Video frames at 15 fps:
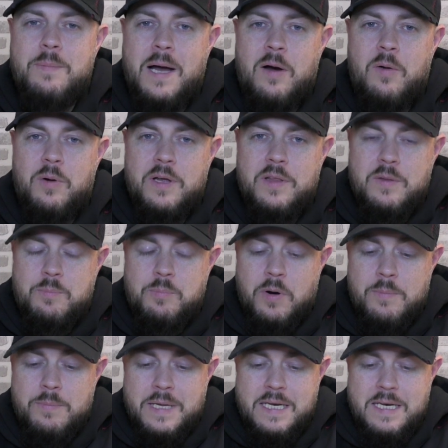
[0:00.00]
out in the
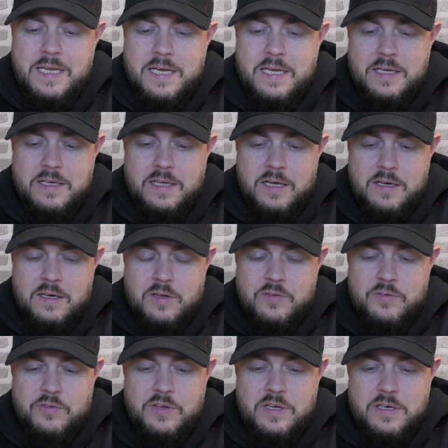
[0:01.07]
Premier League and
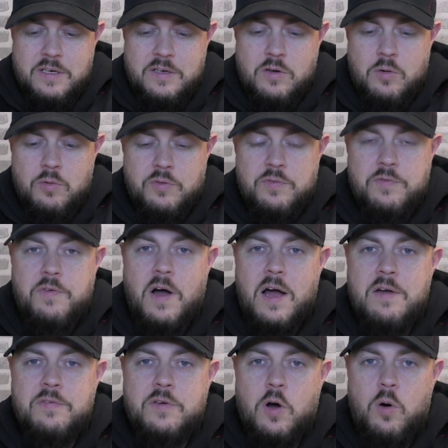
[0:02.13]
conceding those
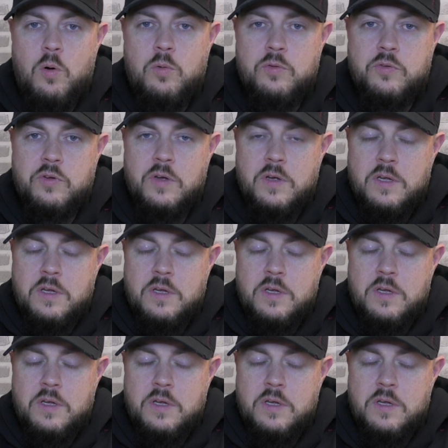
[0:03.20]
5 goals